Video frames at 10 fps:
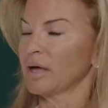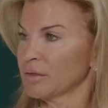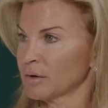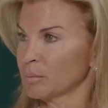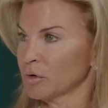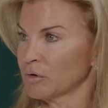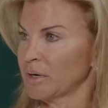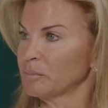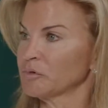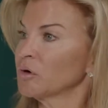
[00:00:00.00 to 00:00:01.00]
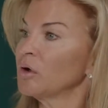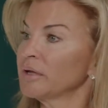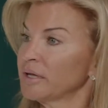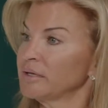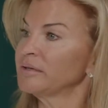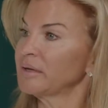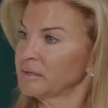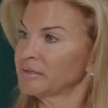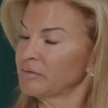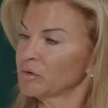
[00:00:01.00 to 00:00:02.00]
other programs are all in
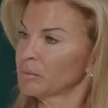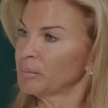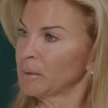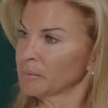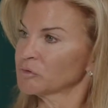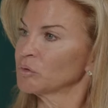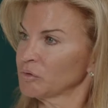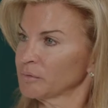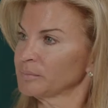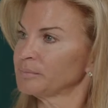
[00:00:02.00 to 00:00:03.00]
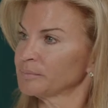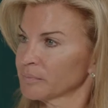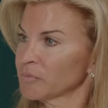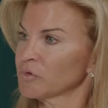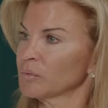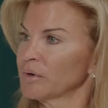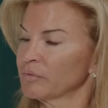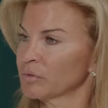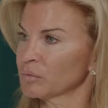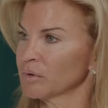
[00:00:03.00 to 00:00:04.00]
Denver public schools. So we
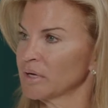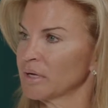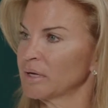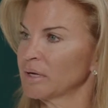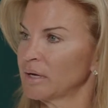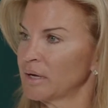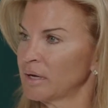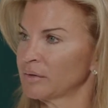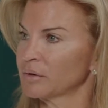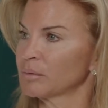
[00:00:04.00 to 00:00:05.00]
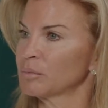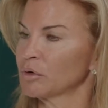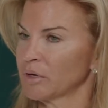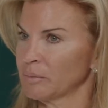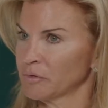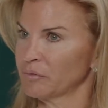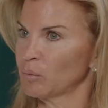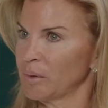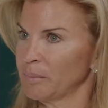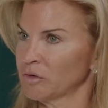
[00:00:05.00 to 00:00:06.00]
have 3 other programs. We have
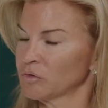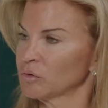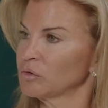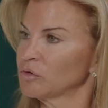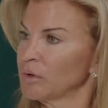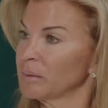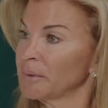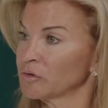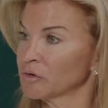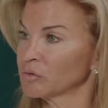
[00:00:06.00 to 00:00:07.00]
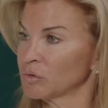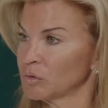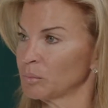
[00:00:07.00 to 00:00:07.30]
1 middle school, 2 elementary school